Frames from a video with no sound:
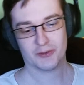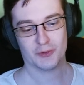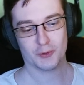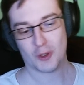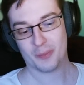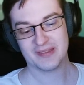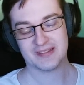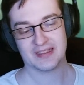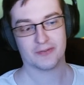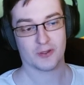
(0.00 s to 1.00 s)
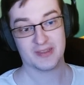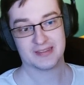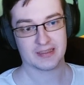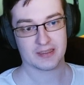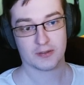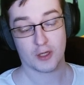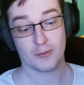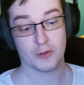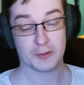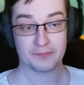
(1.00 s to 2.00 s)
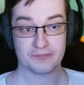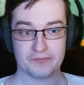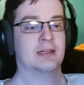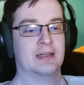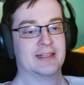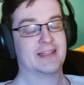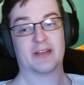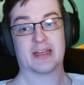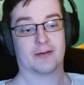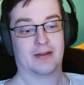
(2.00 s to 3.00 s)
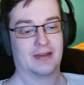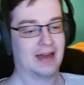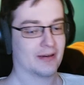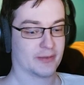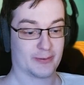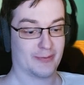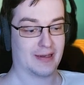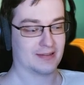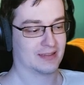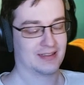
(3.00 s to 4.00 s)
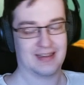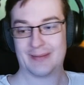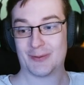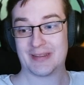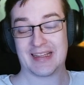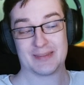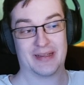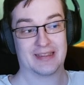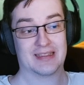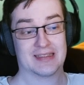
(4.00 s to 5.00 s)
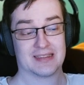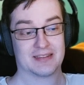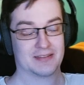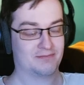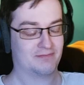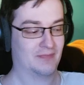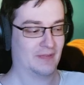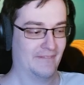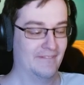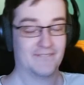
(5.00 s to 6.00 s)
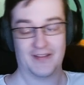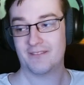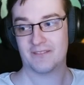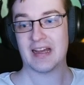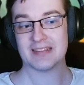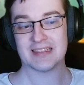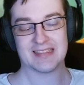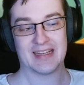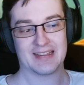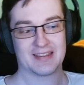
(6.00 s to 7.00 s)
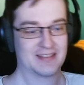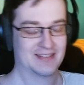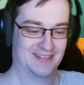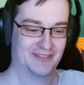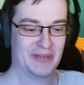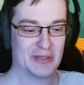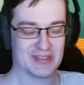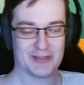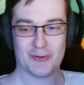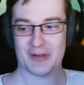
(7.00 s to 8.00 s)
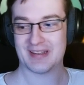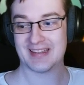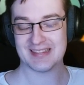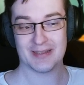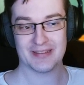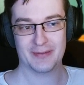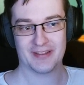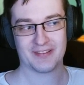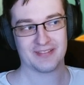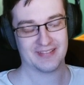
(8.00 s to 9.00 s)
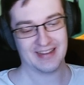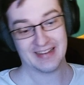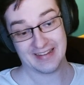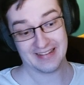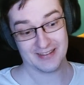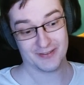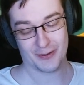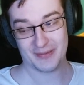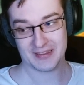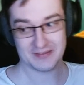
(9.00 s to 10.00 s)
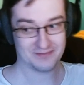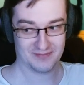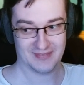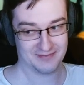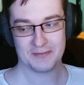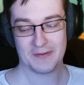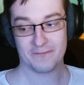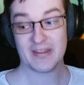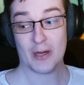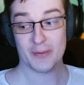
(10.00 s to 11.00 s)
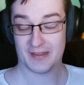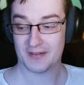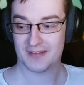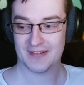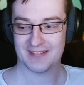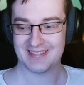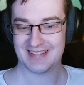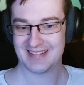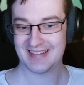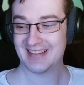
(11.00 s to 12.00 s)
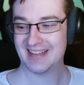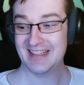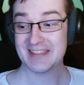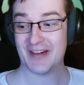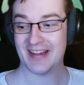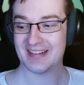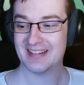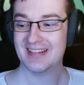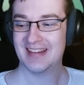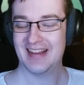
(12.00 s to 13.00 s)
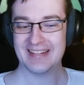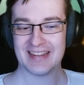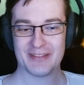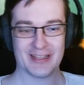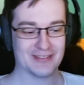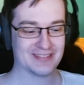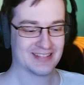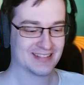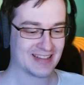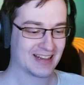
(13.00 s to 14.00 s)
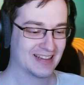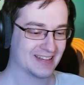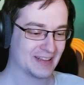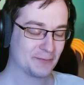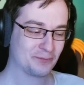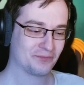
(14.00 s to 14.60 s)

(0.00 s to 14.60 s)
to compensate for missing Convoke. Then we have Heart of the Wild. I won't explain this. We understand it, we use it for increase our damage, and then heal from it. We know it. It's fine. And then we have Tranquility.